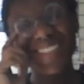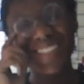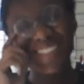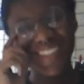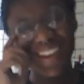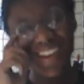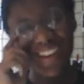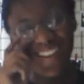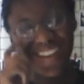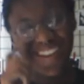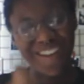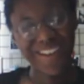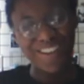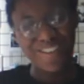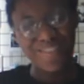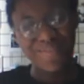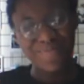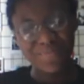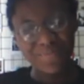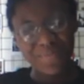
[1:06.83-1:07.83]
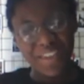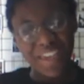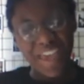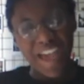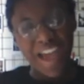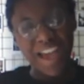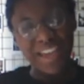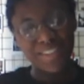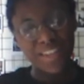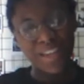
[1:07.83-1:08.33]
so um,
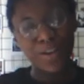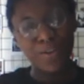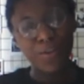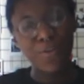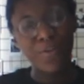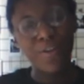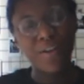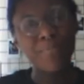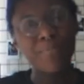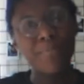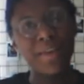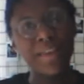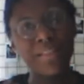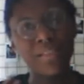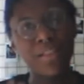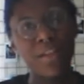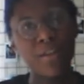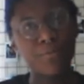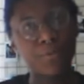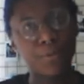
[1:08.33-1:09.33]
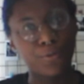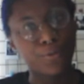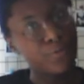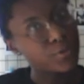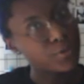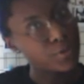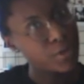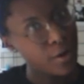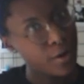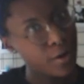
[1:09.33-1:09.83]
as I grew up, my love for
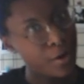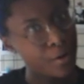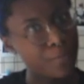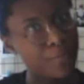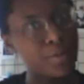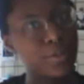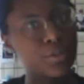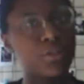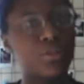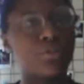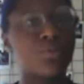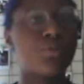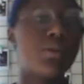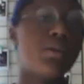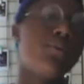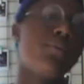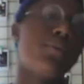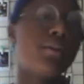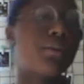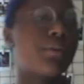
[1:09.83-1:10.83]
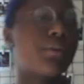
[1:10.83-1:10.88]
photography just grew and